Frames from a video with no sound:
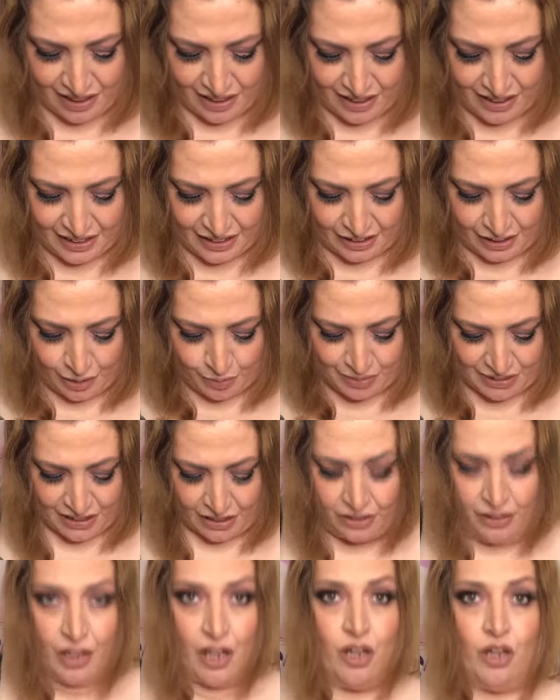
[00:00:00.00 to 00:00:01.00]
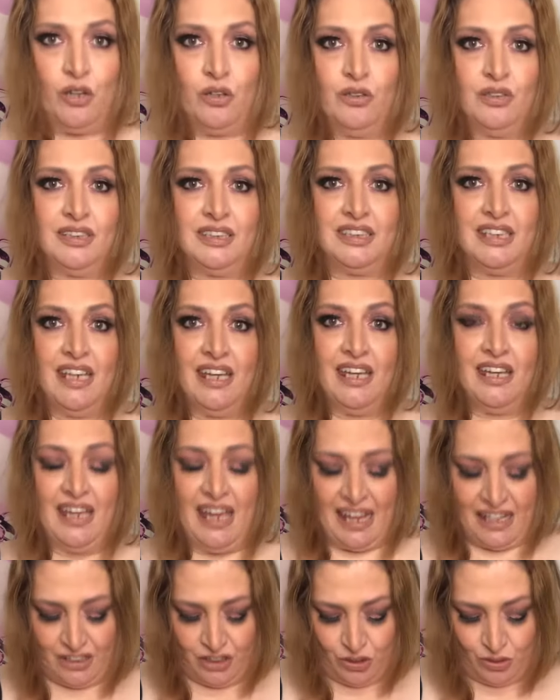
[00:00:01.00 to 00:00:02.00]
the clip's closed,
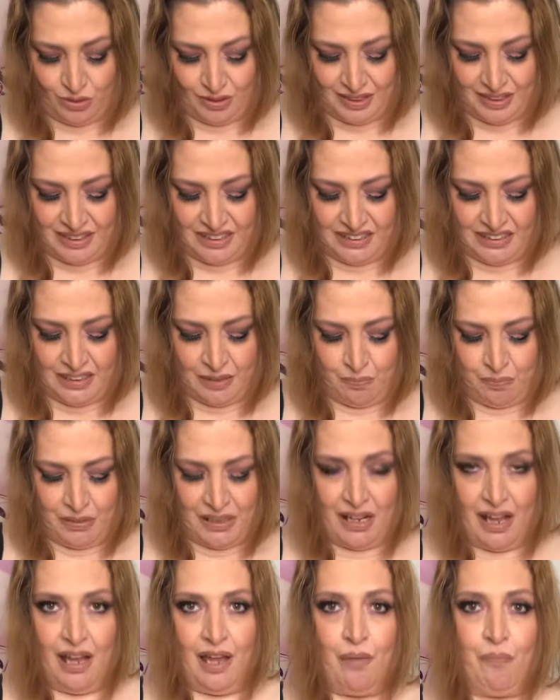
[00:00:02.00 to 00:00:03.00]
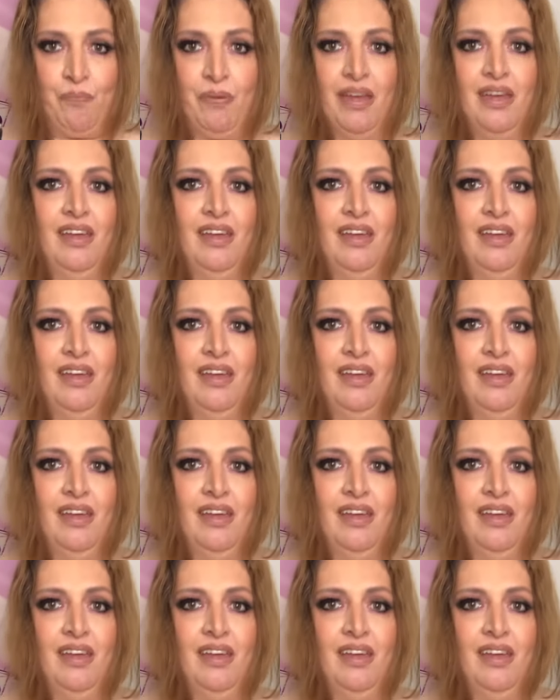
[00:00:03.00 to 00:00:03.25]
and you zip it up,